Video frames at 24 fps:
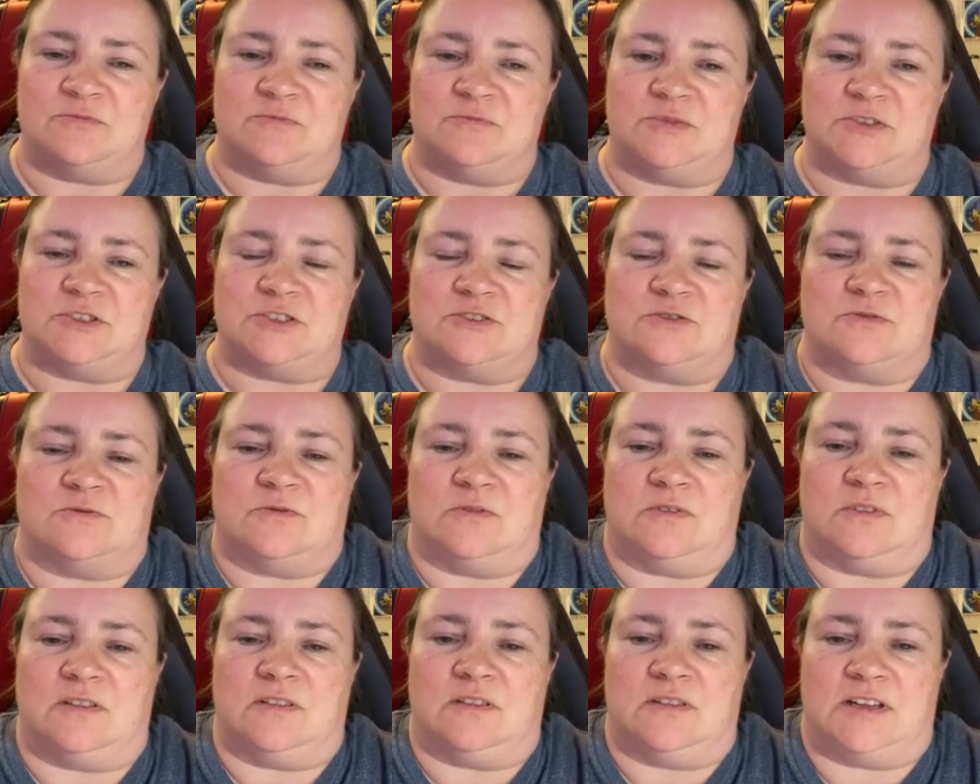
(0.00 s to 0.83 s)
But you
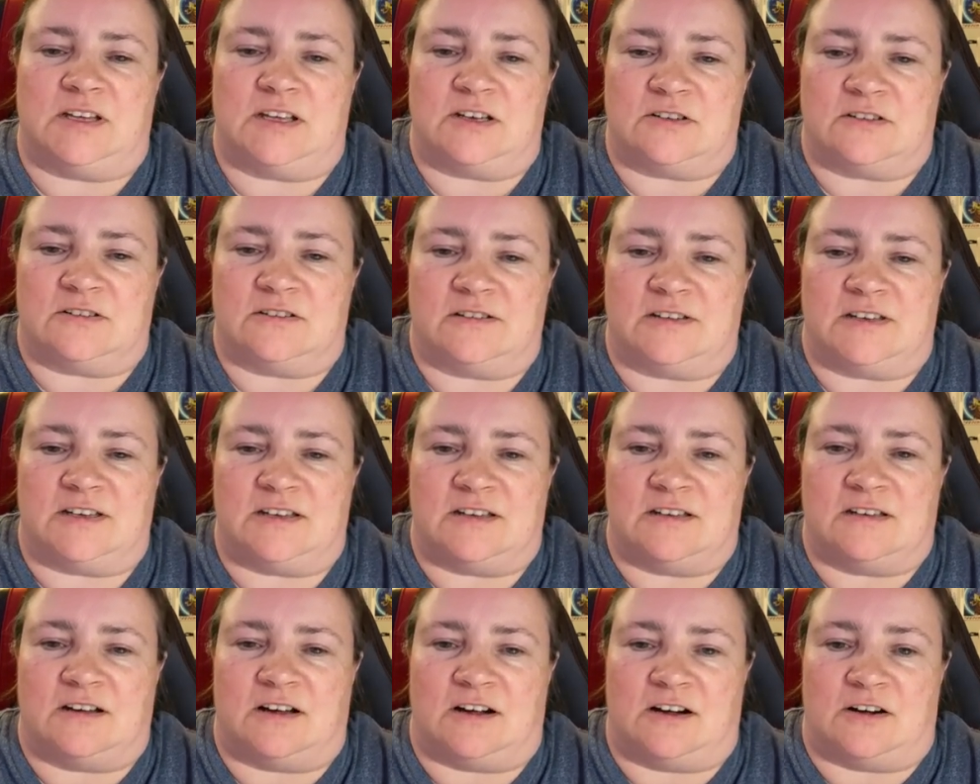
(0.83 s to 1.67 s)

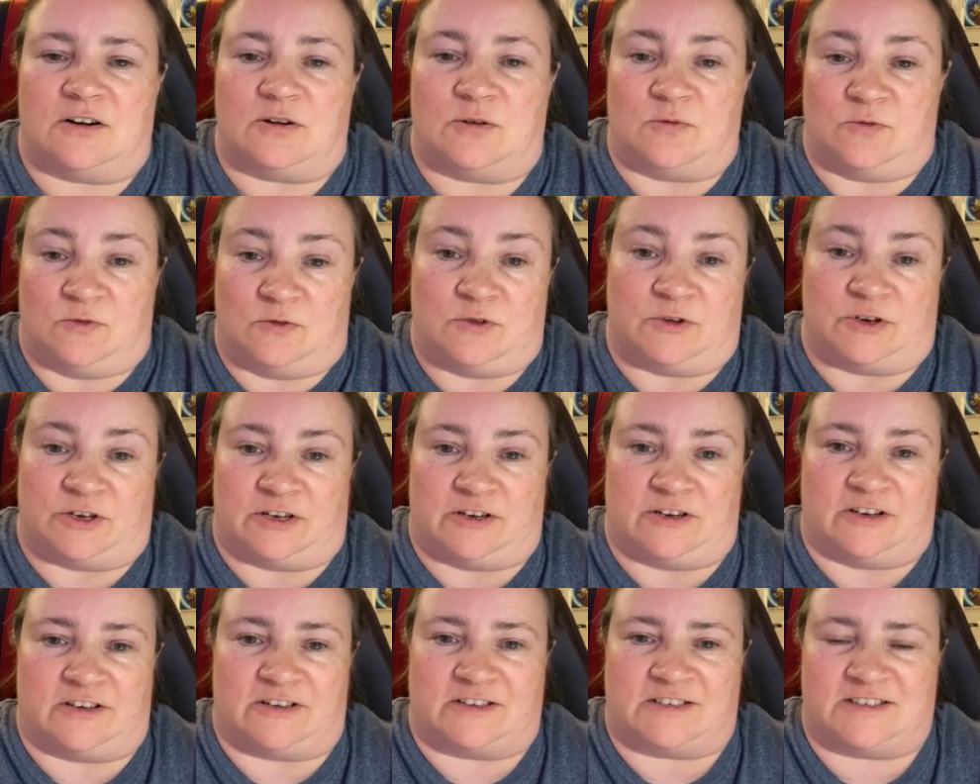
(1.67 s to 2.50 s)
literally are
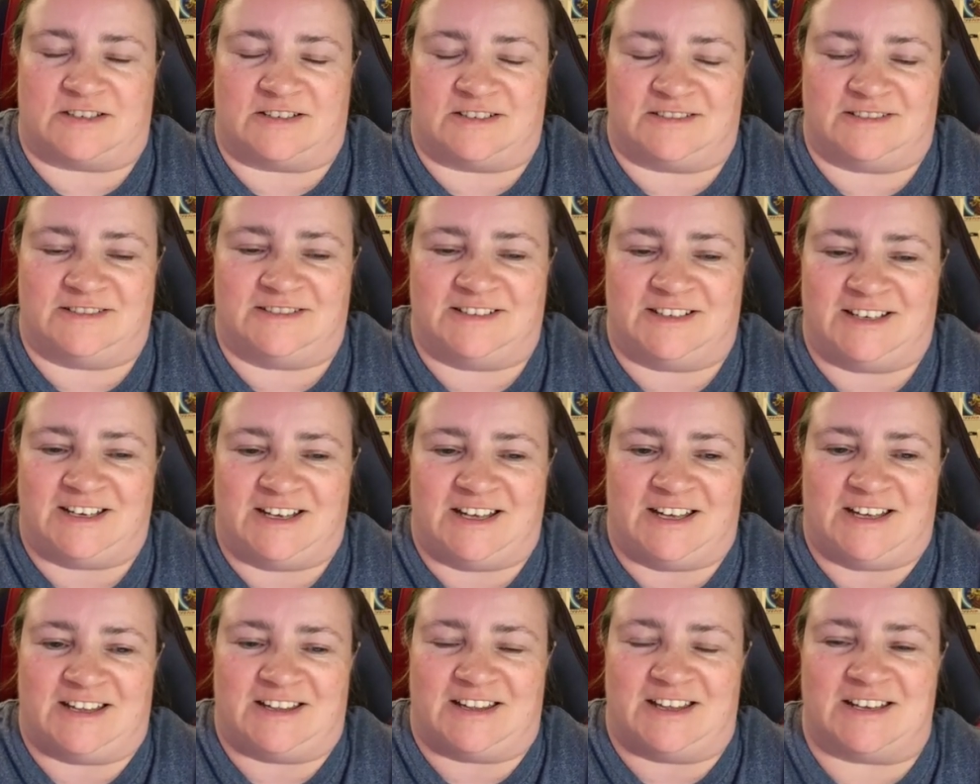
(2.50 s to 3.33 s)
warriors.
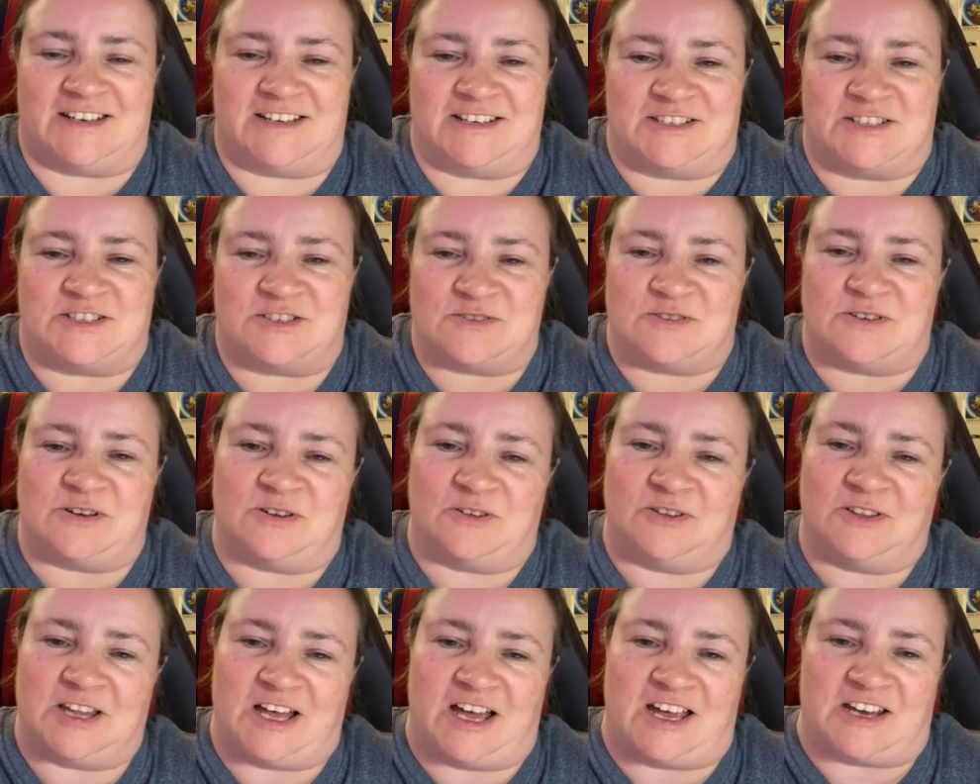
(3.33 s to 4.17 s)
That is your
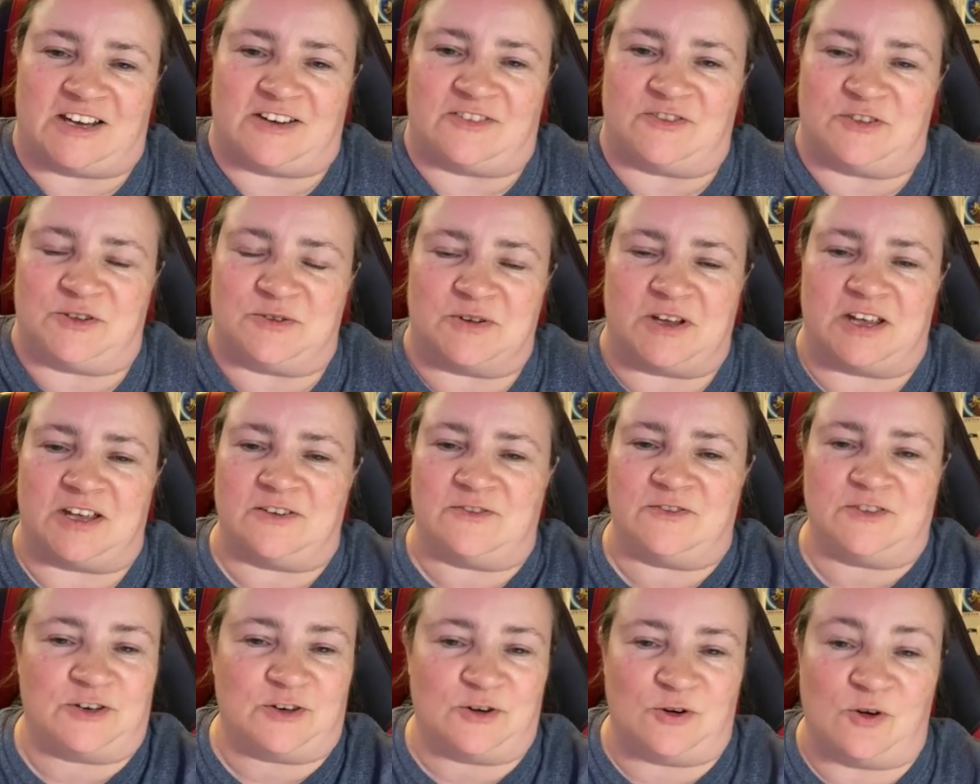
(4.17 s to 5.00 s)
whole life. You
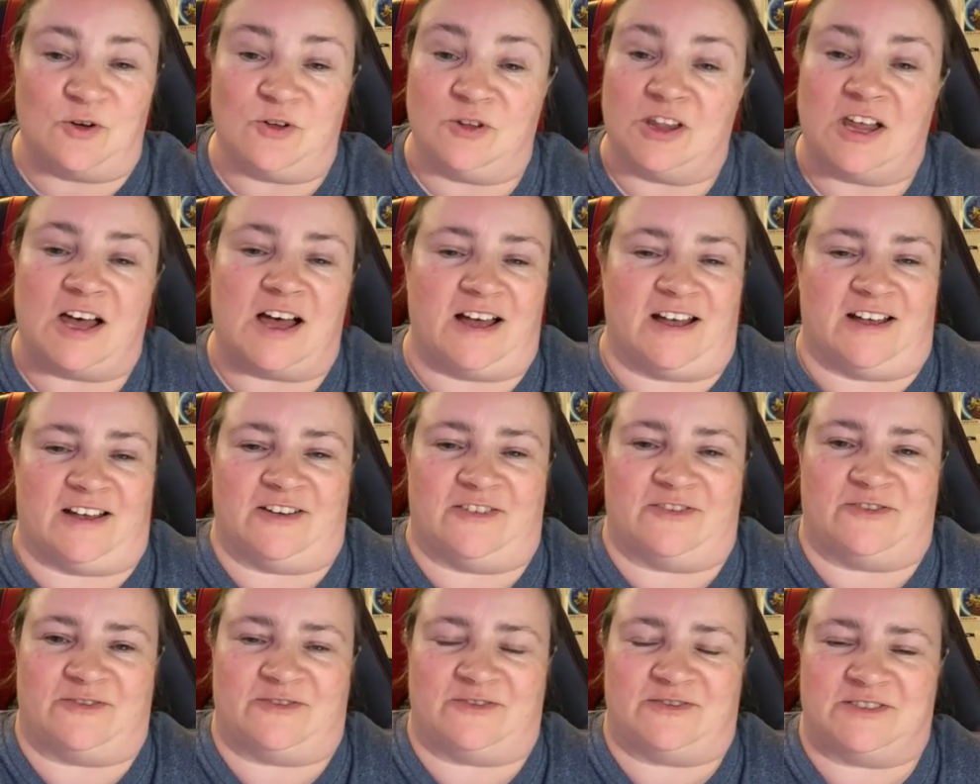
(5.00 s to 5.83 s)
gave your whole
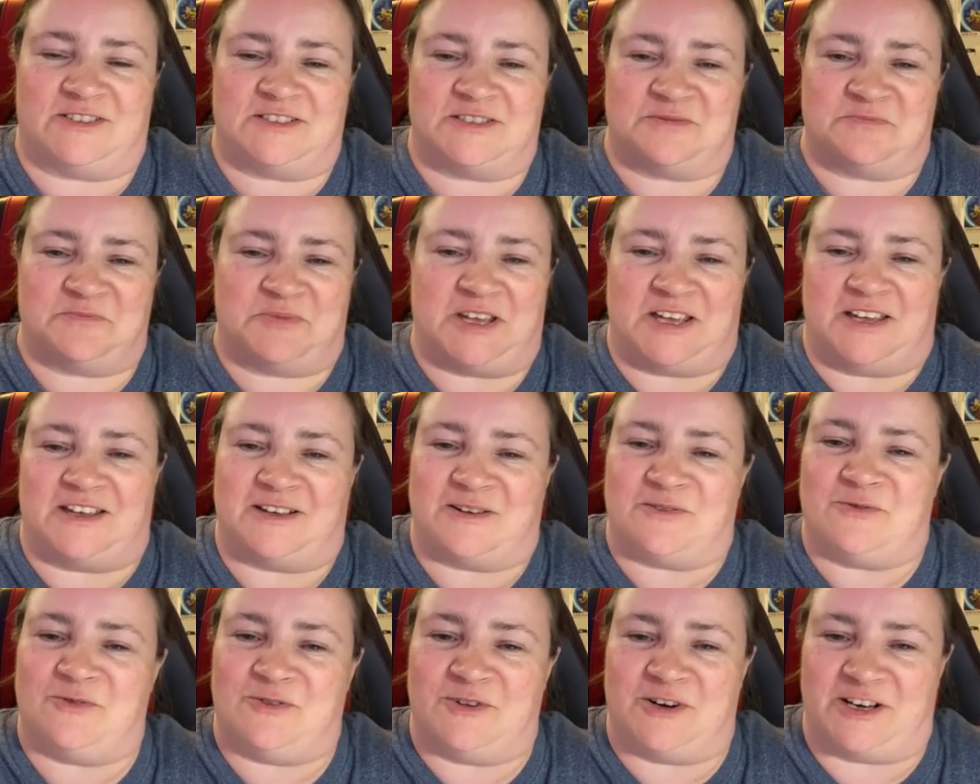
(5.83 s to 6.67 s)
life to
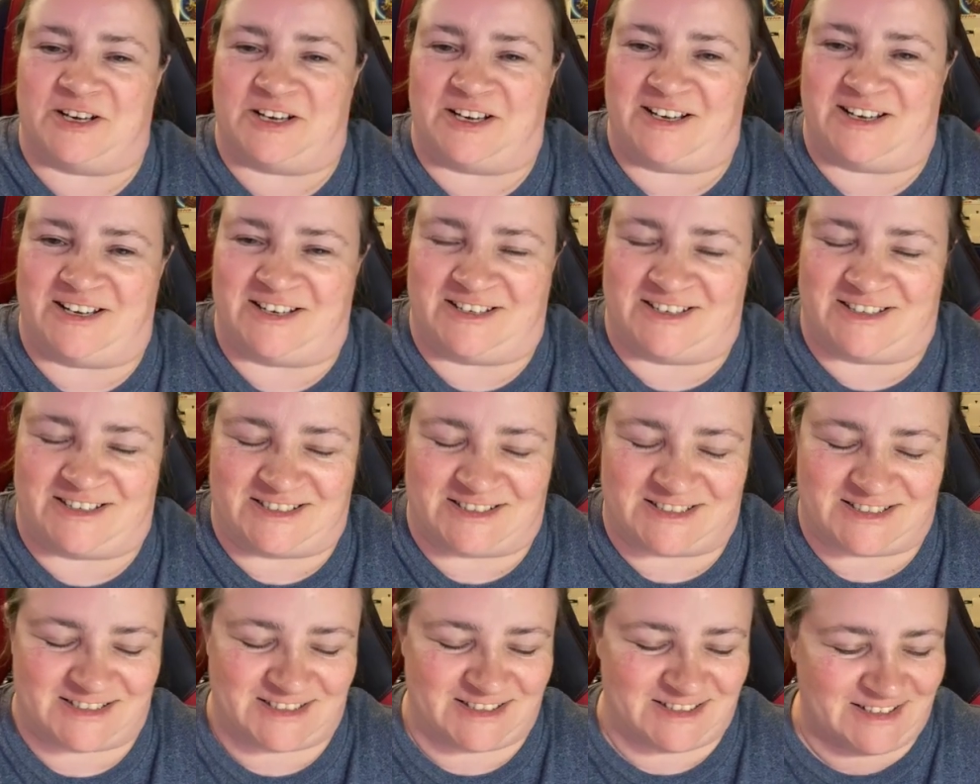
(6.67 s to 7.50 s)
being
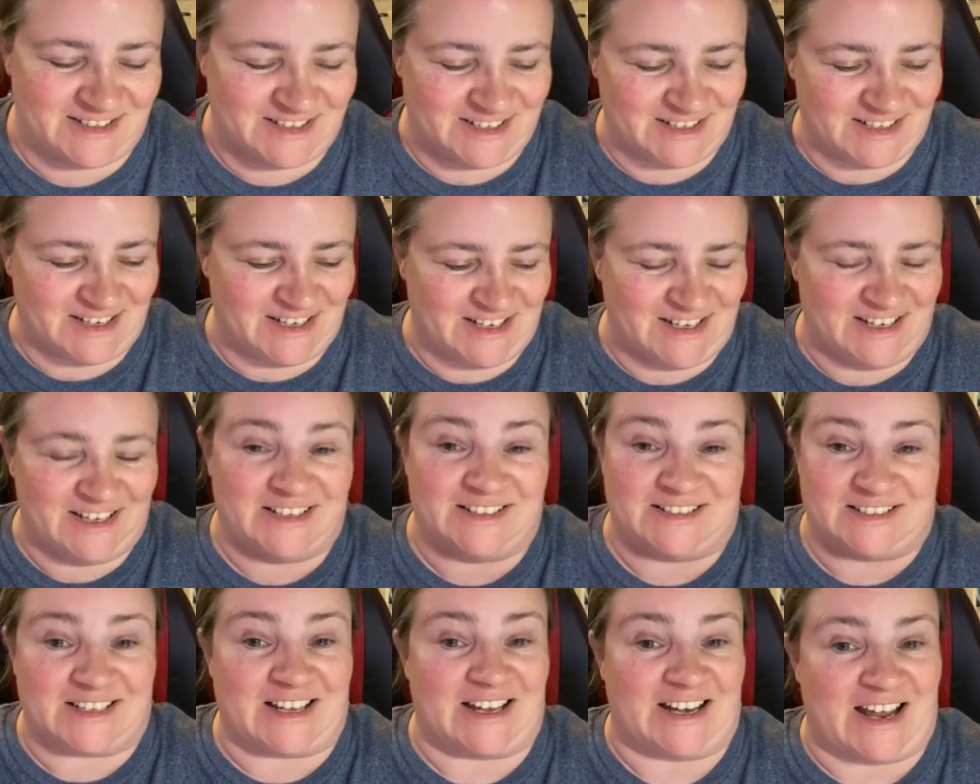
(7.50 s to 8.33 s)
warriors.
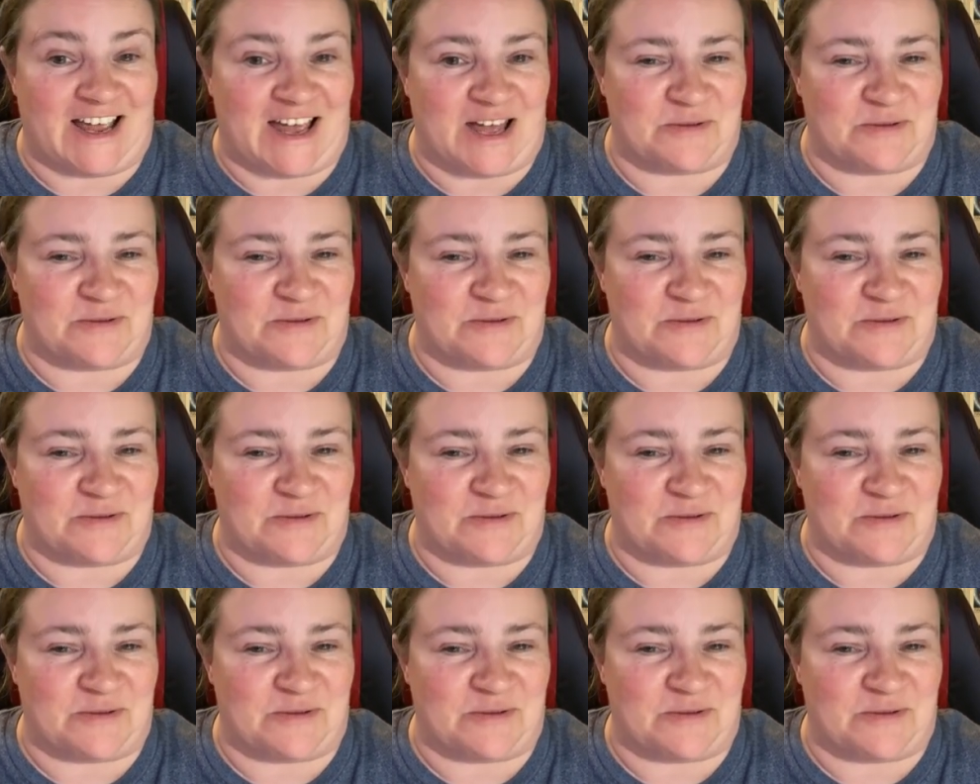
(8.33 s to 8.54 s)
It's gonna